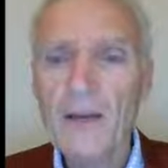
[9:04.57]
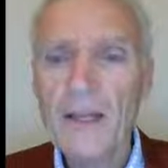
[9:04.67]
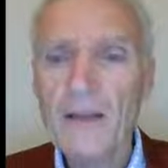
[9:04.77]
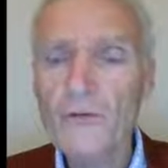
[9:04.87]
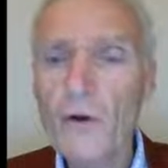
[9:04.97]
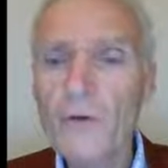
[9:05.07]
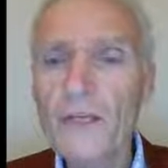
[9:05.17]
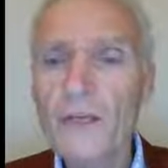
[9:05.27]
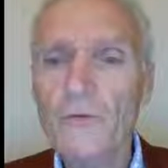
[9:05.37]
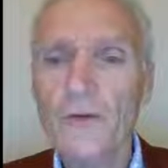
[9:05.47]
But there's no
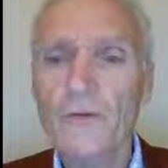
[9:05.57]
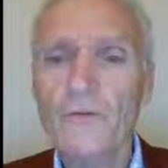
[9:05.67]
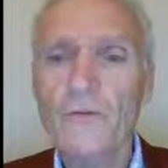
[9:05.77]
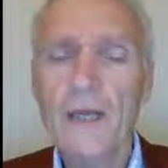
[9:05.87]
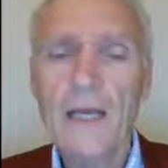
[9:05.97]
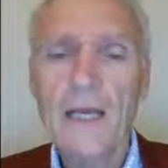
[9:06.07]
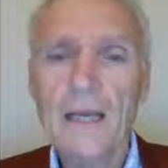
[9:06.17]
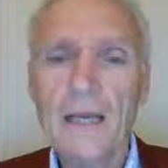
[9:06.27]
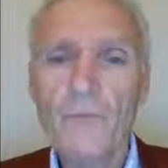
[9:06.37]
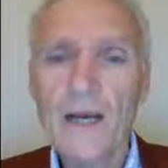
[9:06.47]
decrease
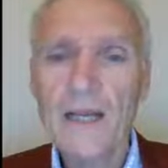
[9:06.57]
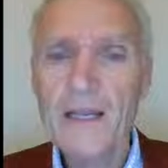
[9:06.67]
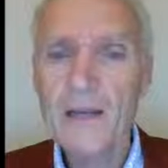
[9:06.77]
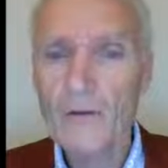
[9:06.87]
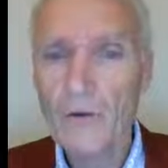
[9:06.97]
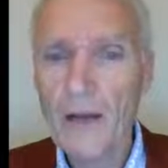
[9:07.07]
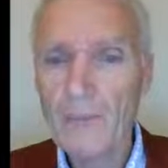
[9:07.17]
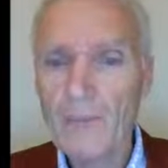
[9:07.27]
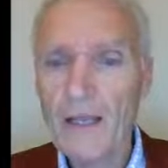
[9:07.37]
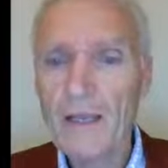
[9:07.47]
in brain ketone
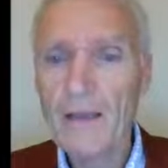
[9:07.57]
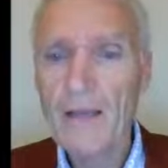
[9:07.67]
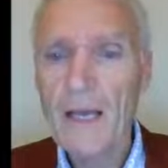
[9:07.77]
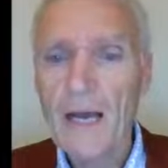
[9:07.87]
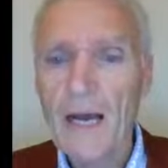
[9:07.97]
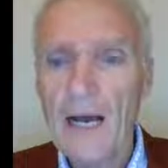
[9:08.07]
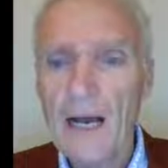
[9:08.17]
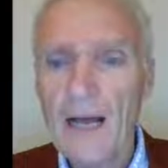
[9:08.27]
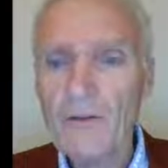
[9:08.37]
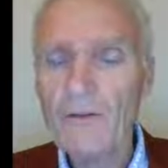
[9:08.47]
uptake.
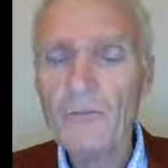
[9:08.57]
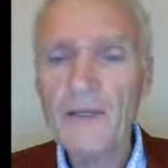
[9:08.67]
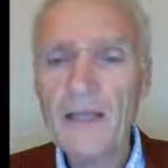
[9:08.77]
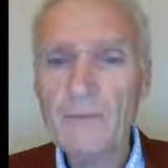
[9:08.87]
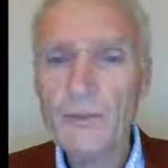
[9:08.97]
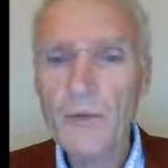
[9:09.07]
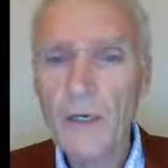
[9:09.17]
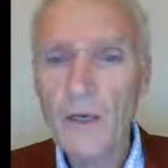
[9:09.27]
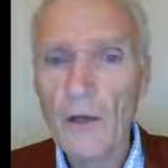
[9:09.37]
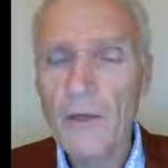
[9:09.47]
And this has been
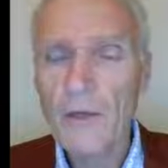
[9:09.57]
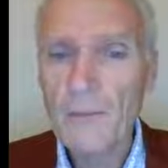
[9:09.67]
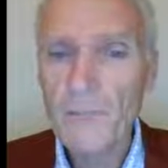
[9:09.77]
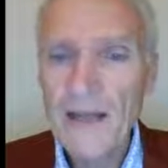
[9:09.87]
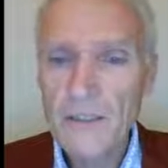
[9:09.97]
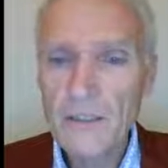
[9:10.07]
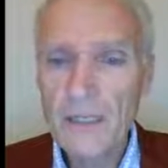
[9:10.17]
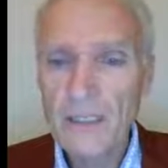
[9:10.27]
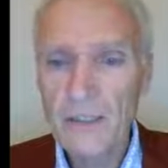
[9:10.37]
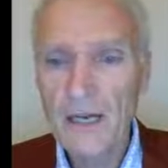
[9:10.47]
demonstrated not only in the PET
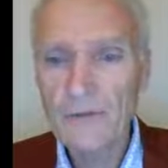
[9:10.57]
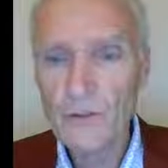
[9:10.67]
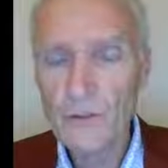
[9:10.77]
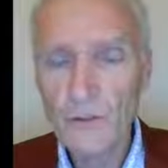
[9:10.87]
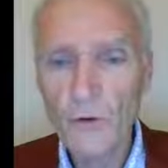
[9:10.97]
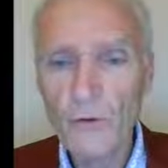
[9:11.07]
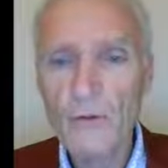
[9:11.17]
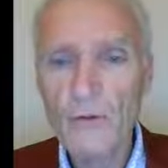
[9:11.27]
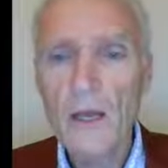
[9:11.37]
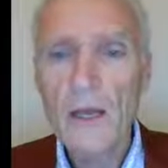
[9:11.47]
studies that I've just
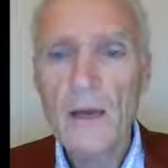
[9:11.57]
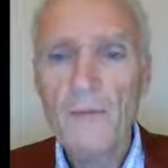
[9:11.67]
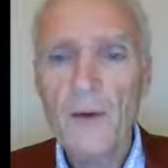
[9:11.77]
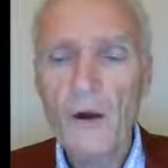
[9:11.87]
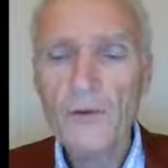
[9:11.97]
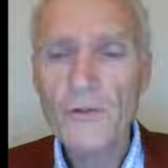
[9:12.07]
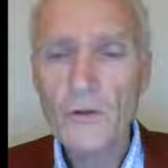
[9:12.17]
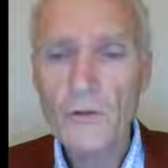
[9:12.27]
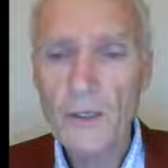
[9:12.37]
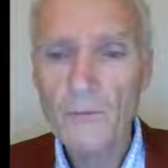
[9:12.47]
shown you, but
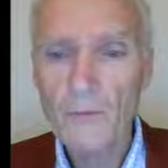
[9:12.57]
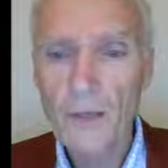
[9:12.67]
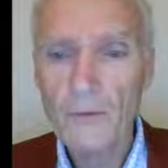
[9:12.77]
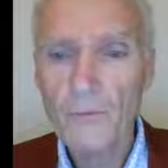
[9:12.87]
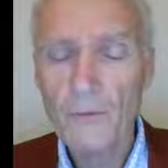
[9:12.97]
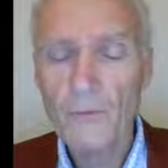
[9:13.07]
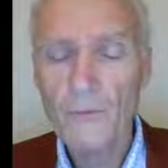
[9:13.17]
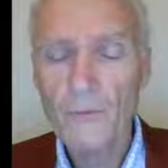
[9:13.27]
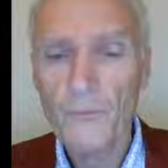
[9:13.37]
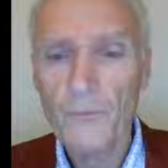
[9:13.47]
also
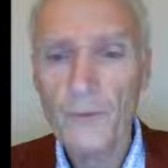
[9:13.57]
in